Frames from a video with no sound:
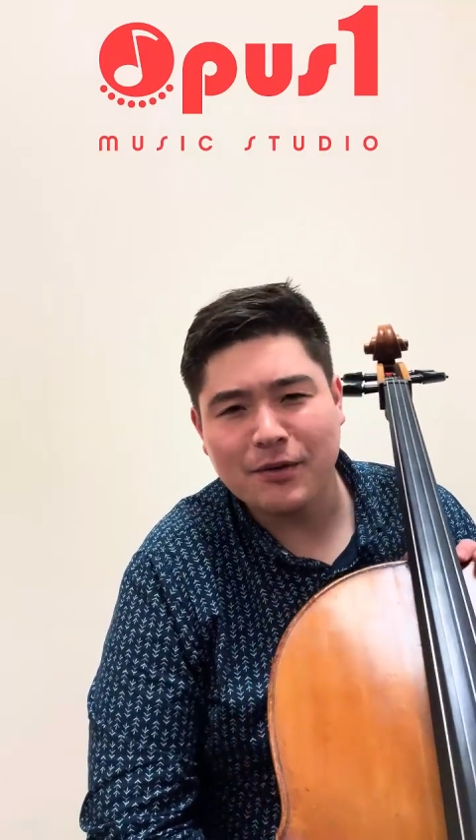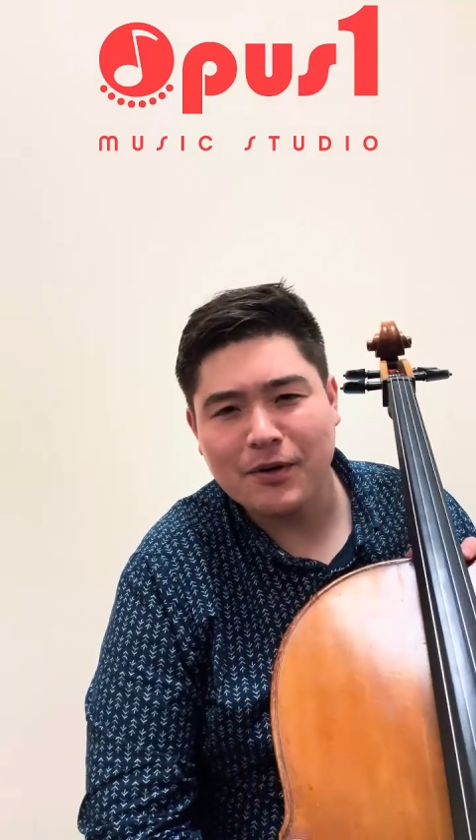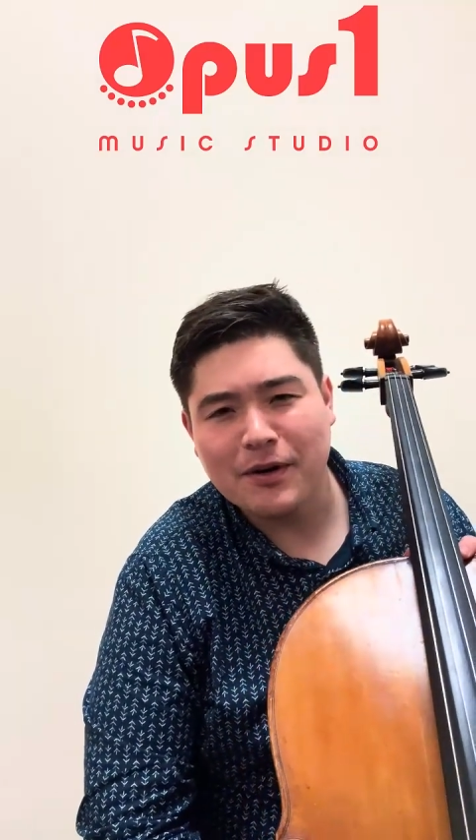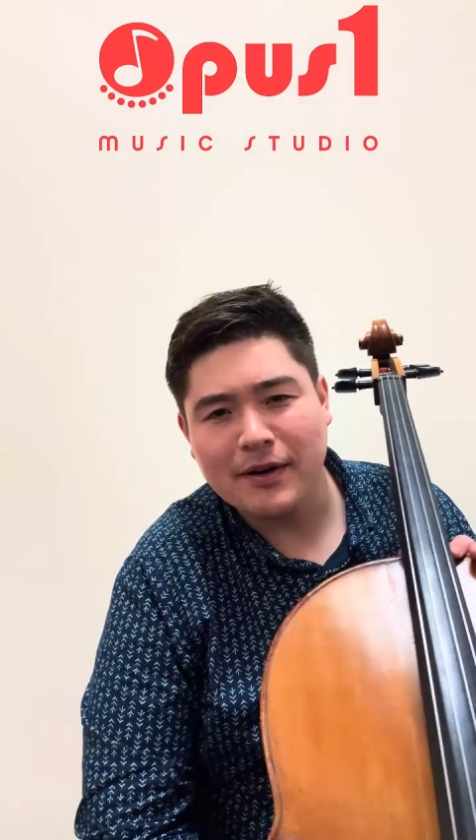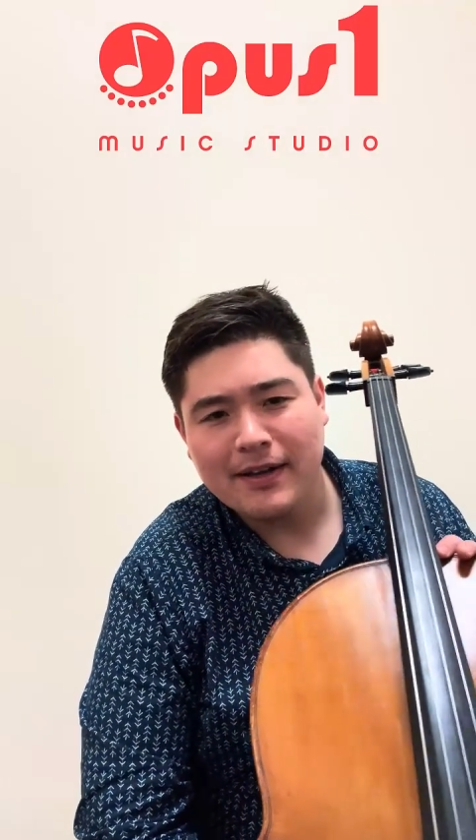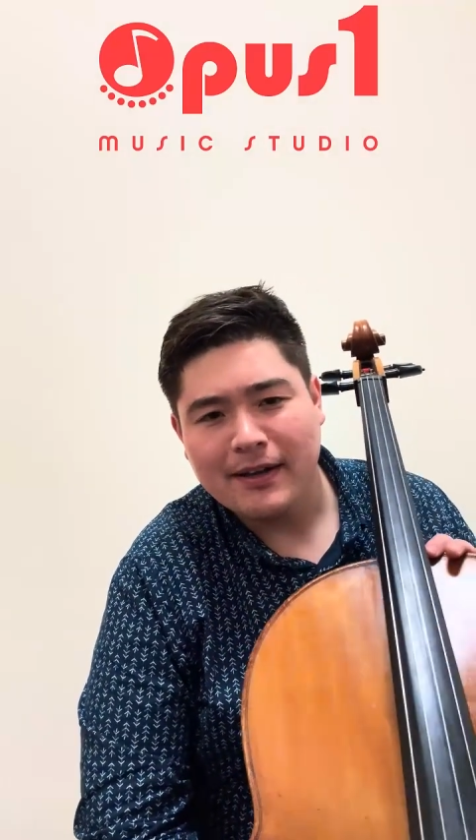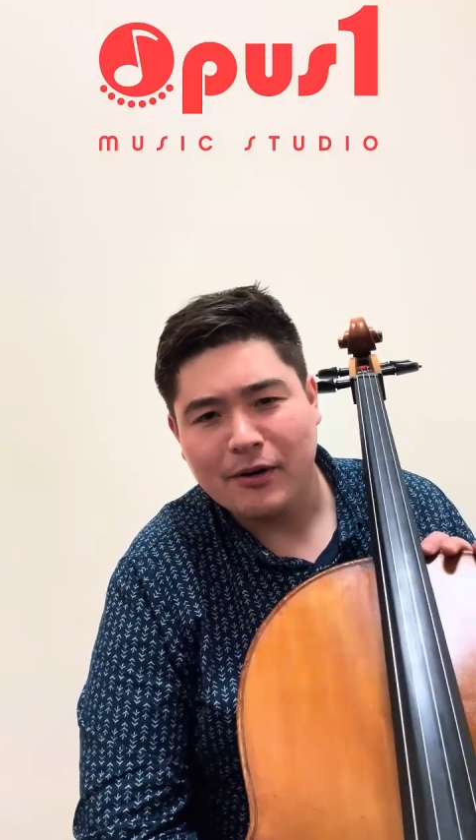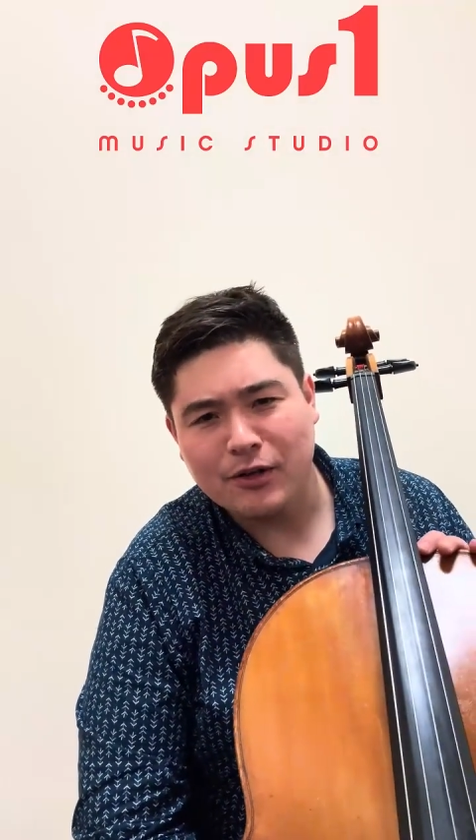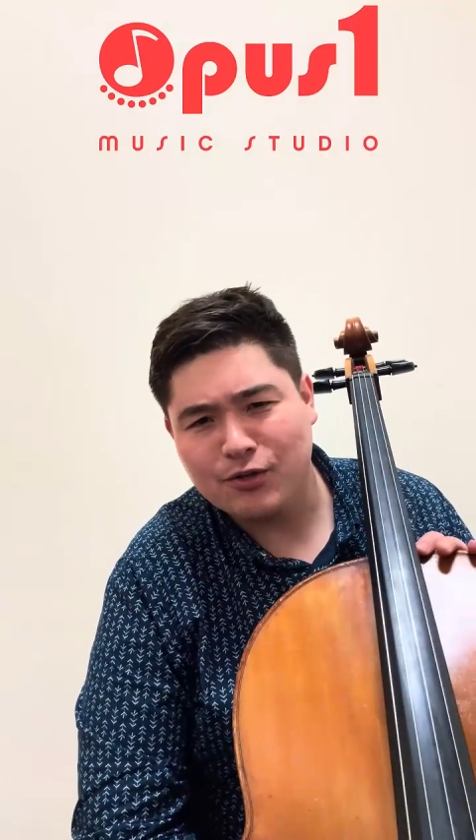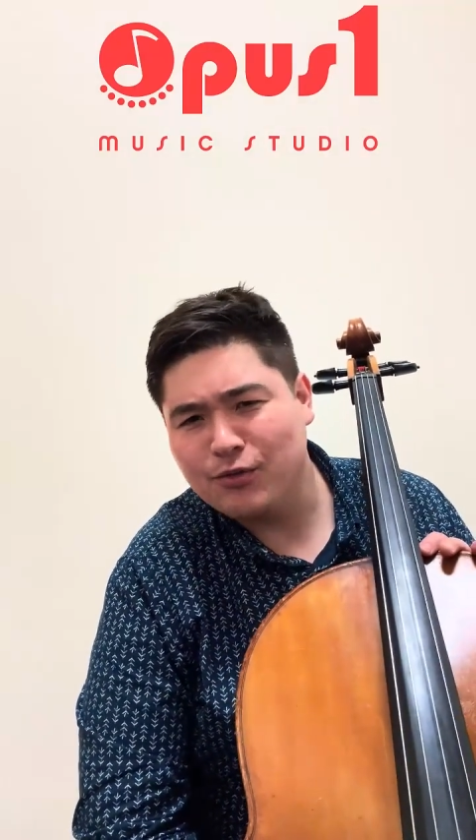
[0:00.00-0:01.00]
or
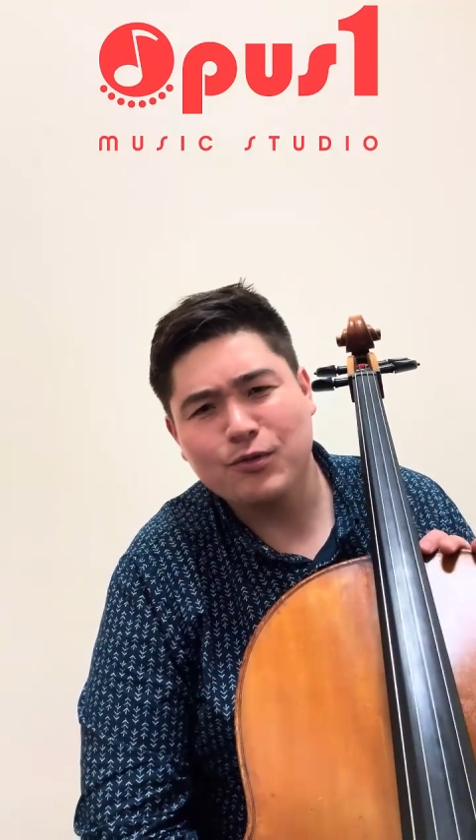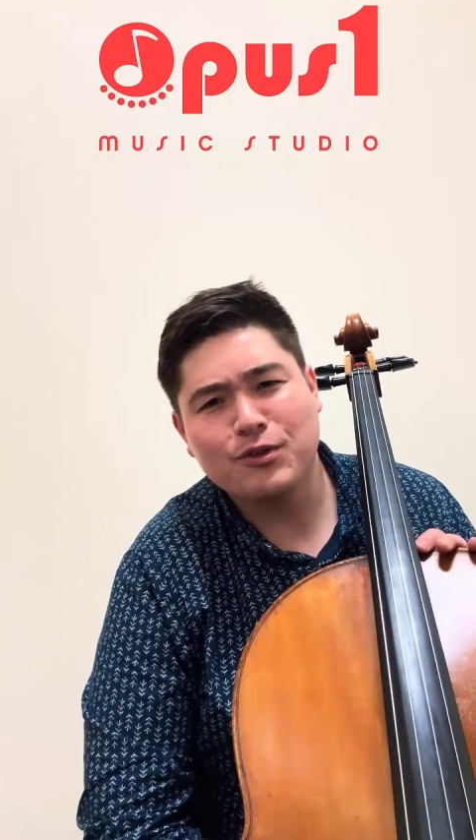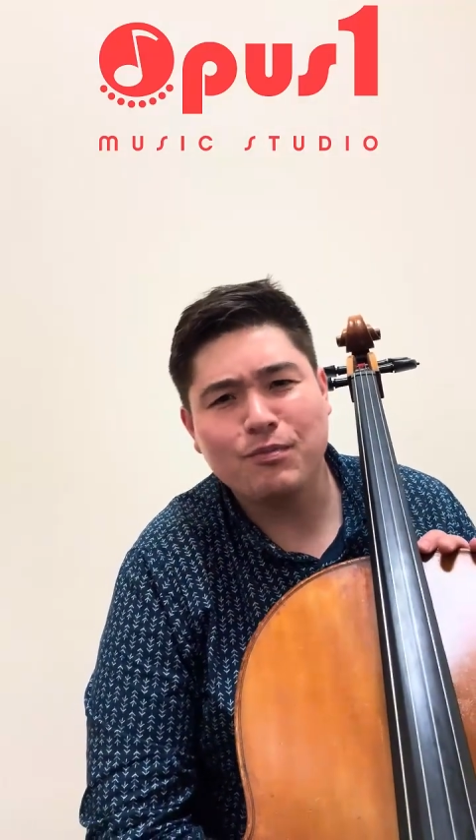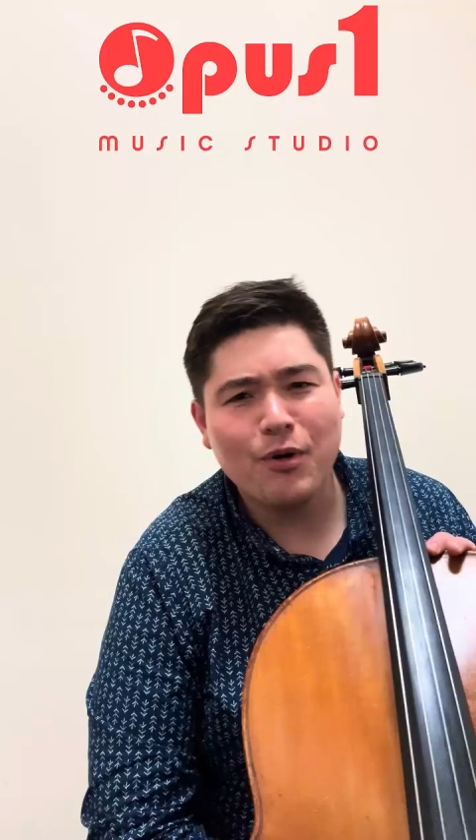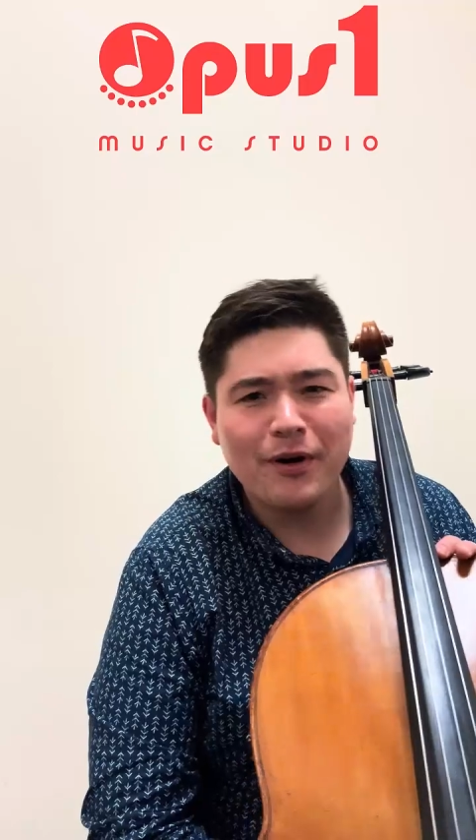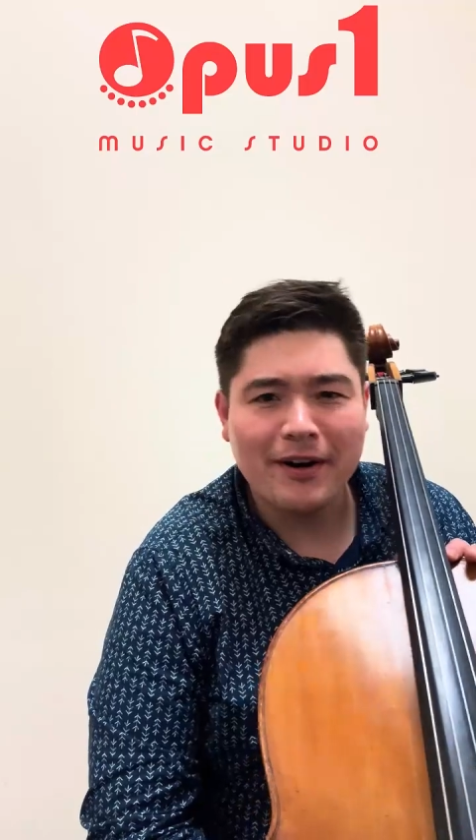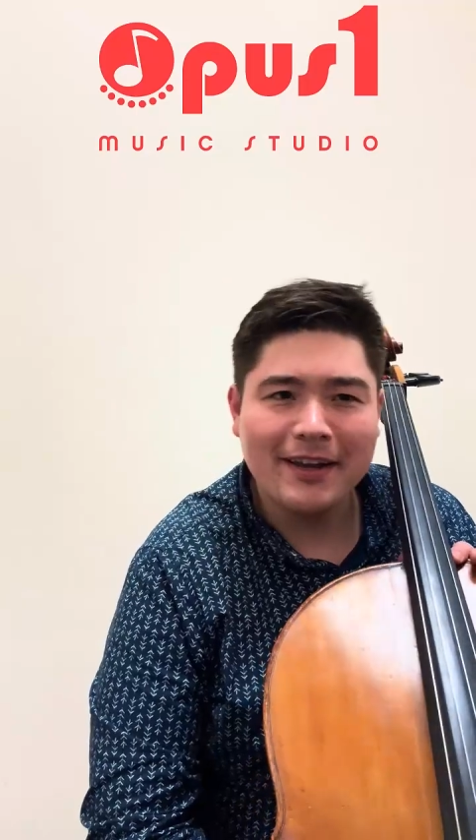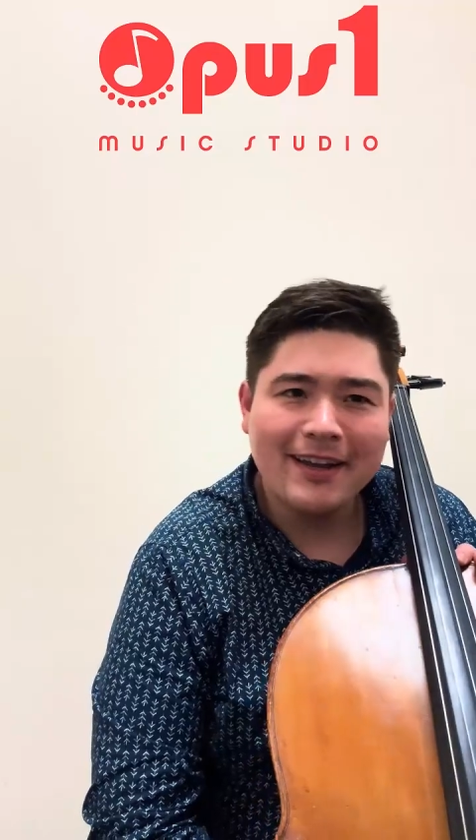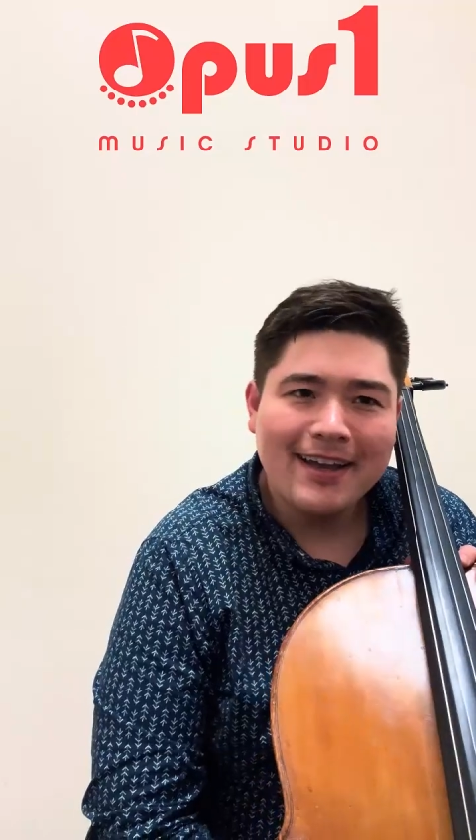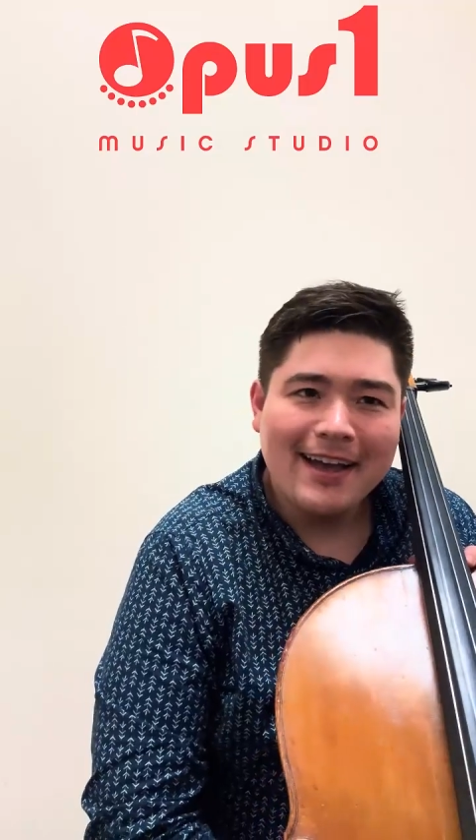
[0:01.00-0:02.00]
or Truls Mork,